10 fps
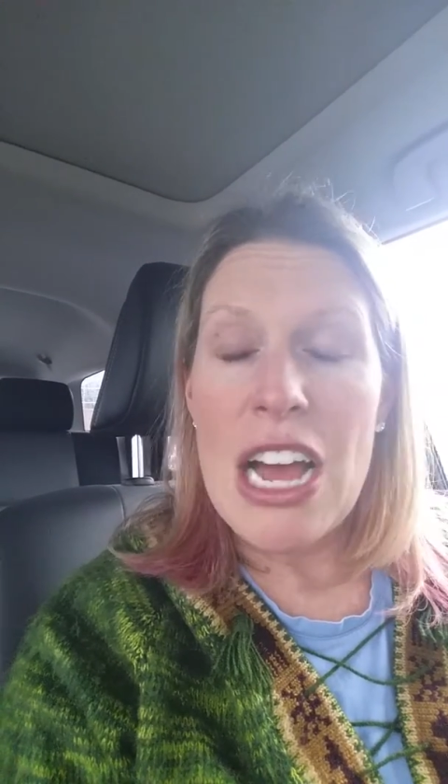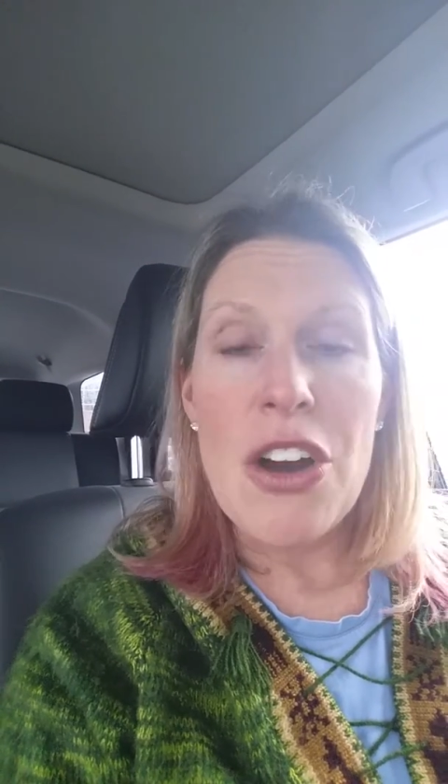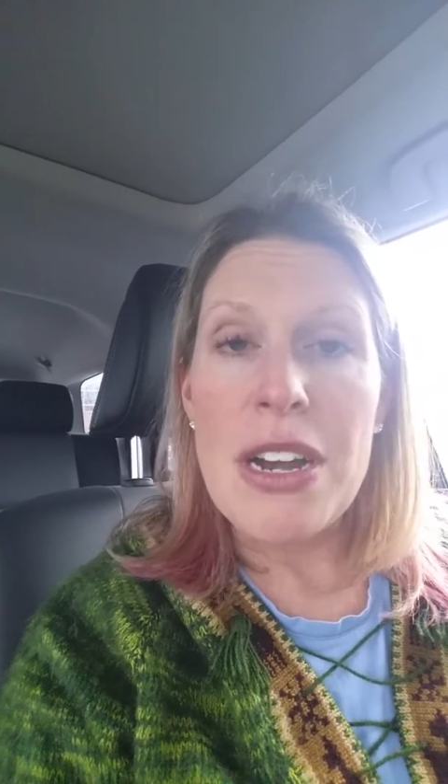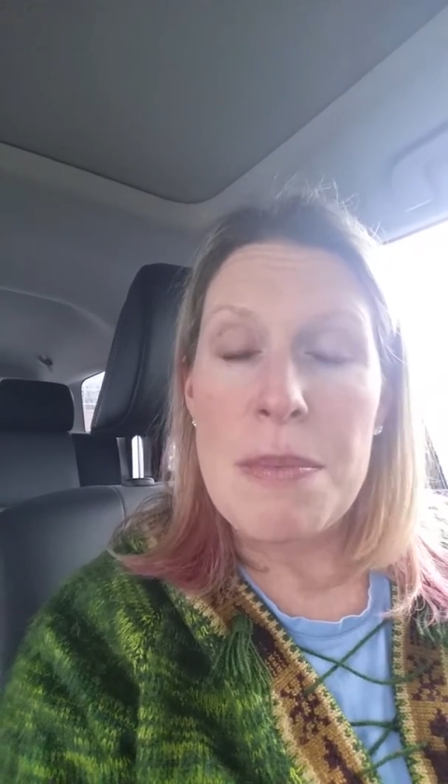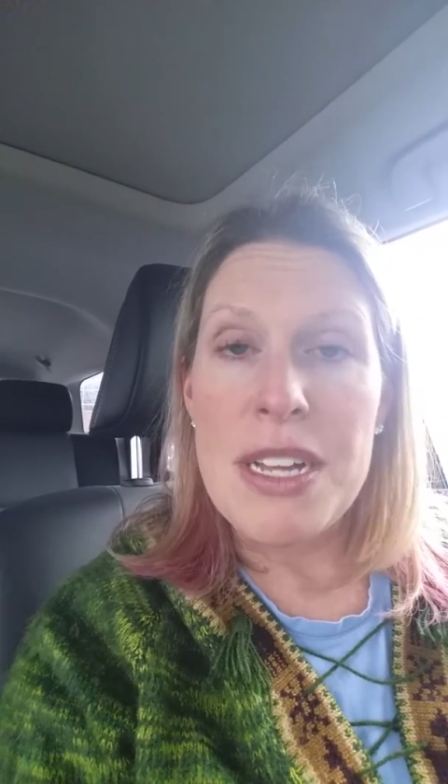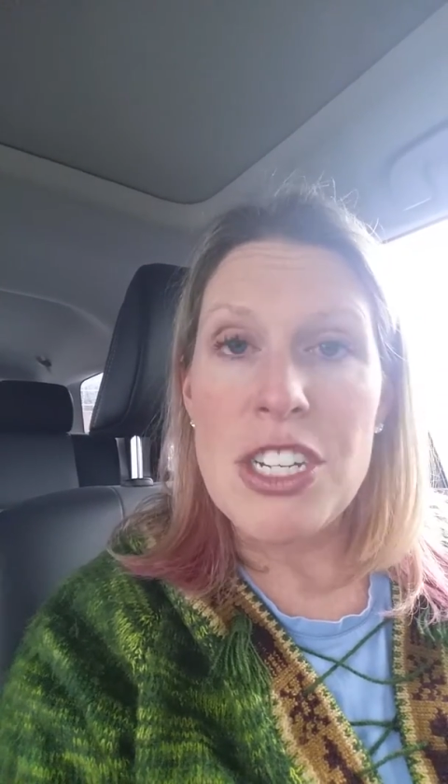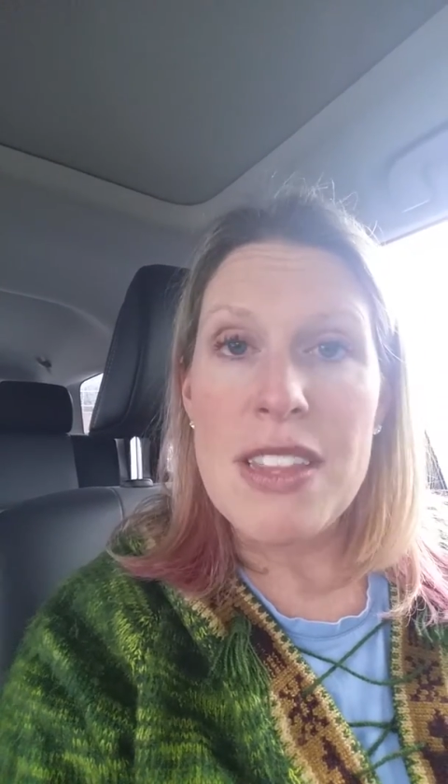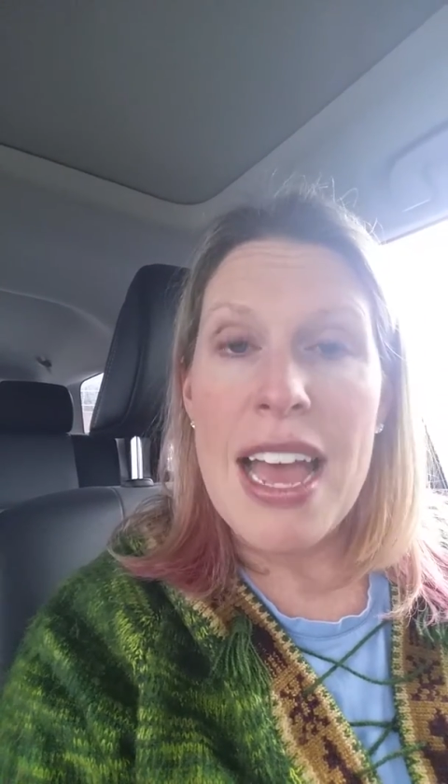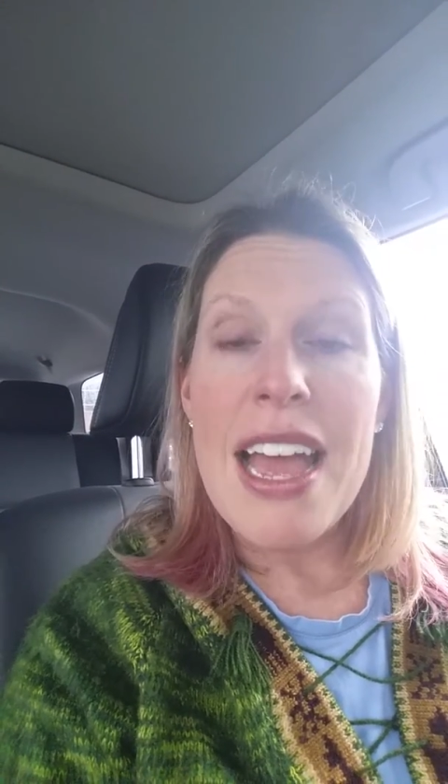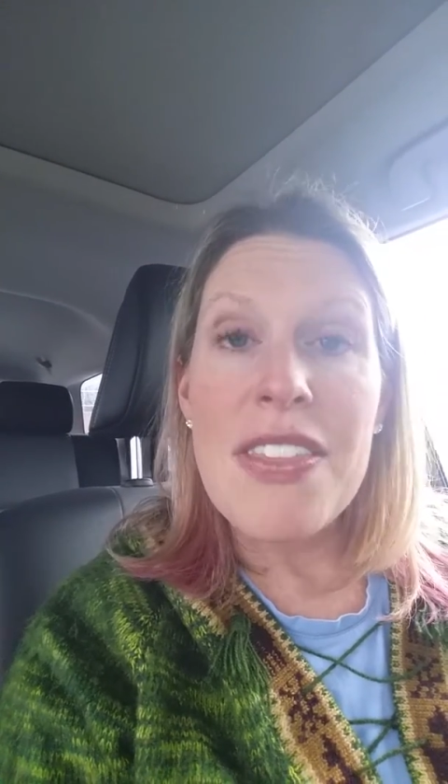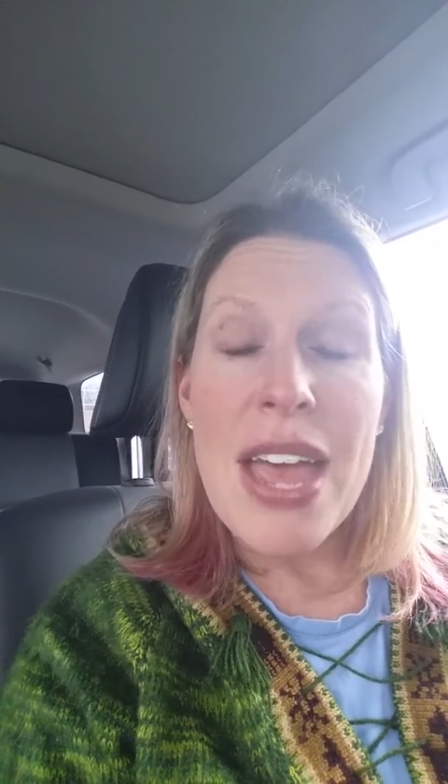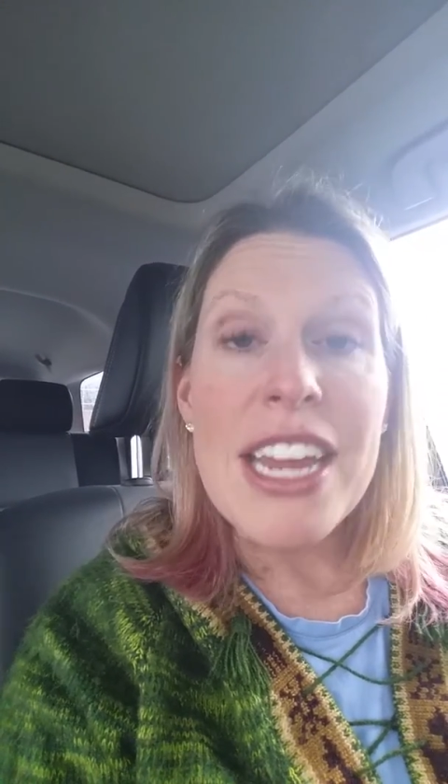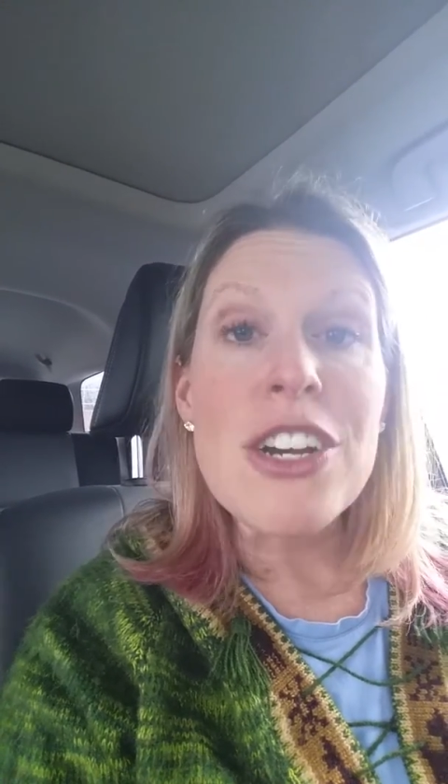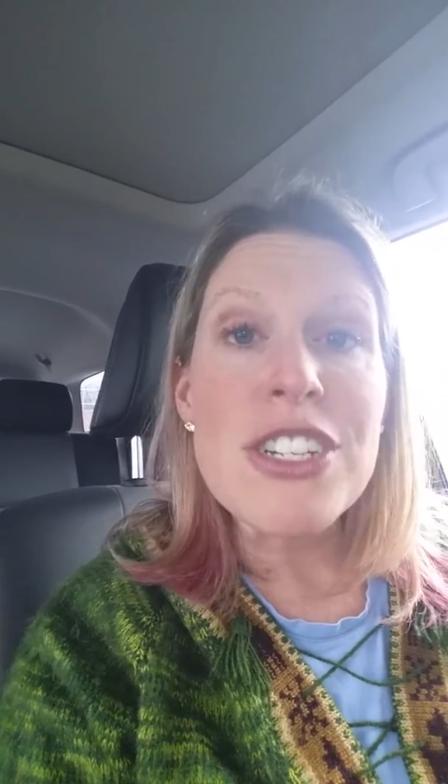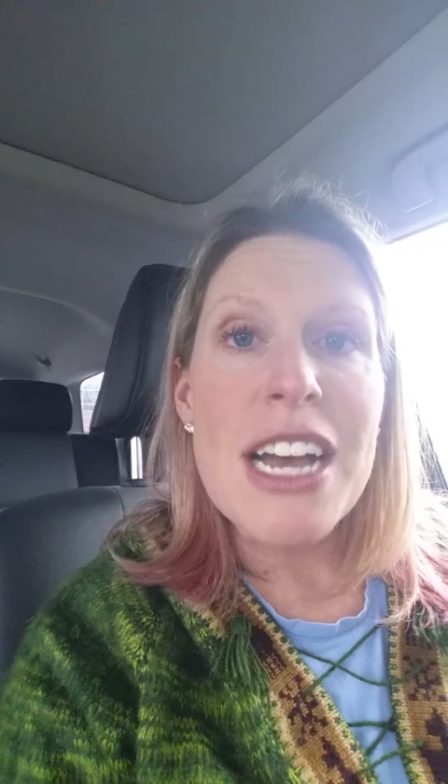I already mentioned that, and
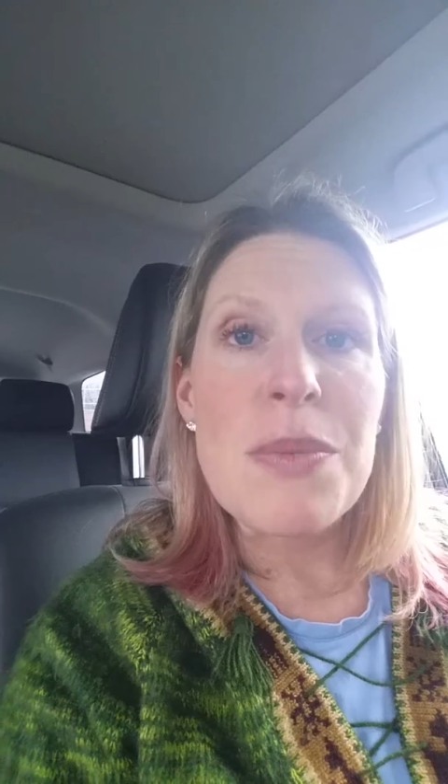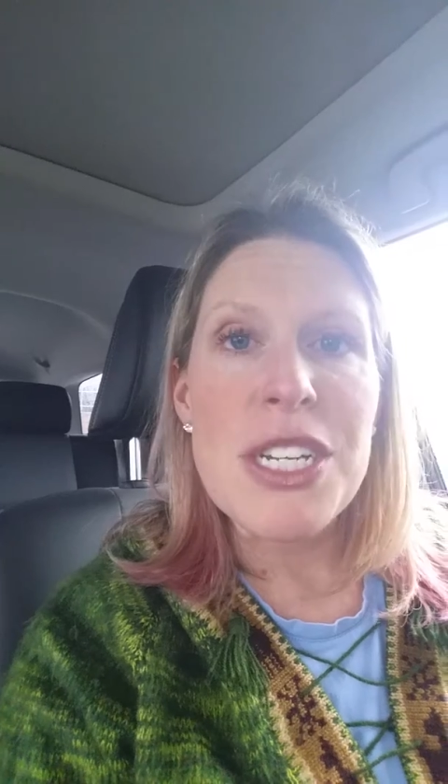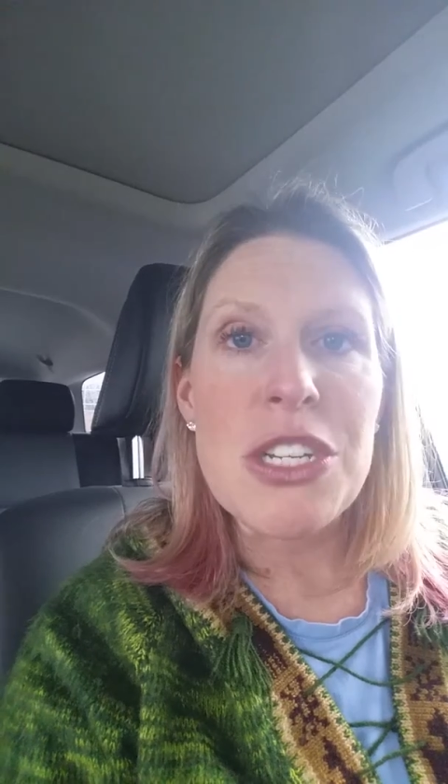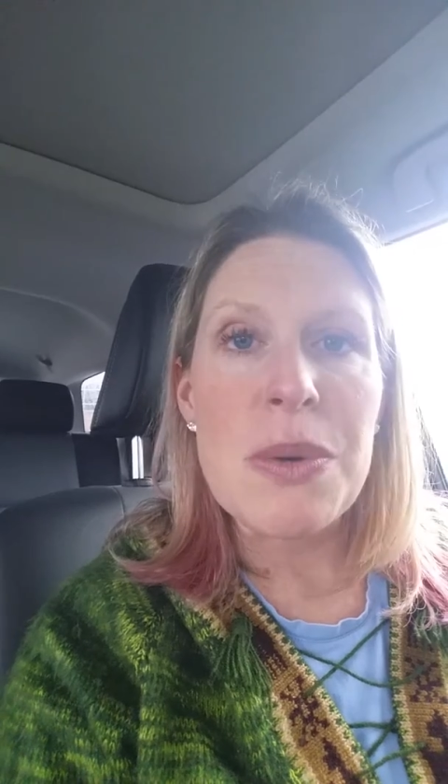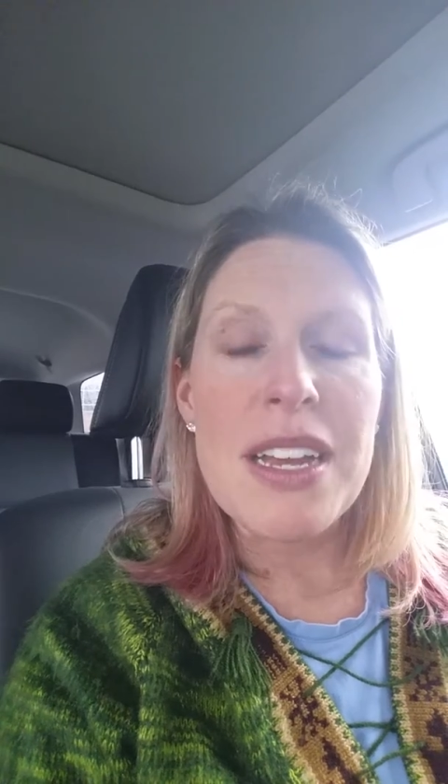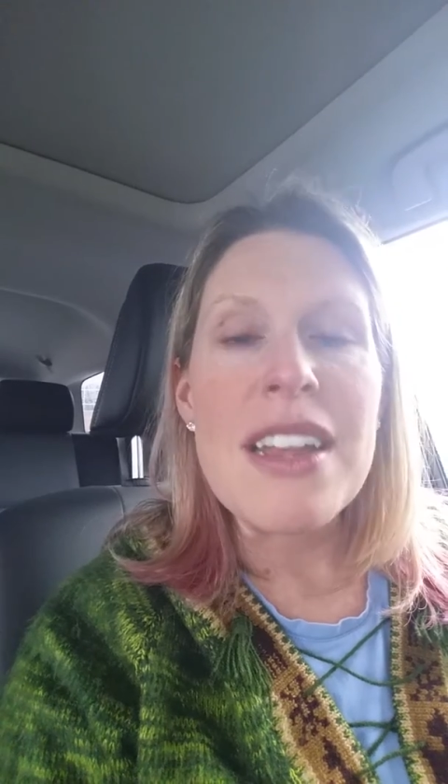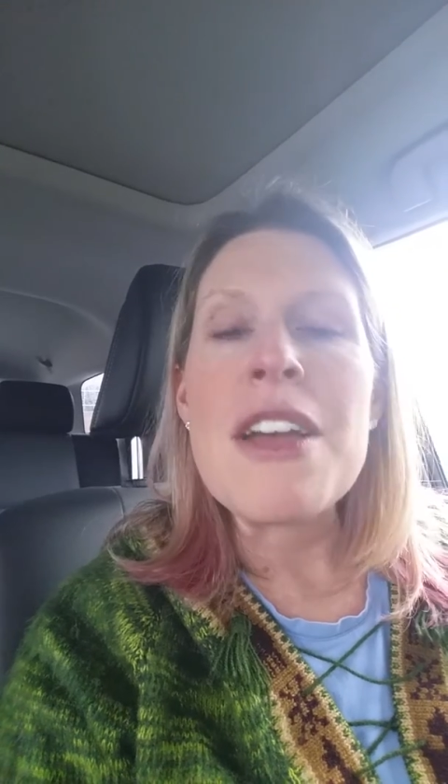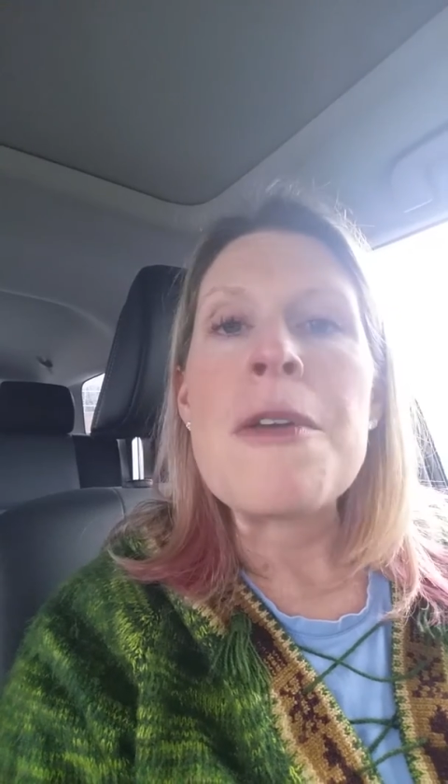here's how we do it.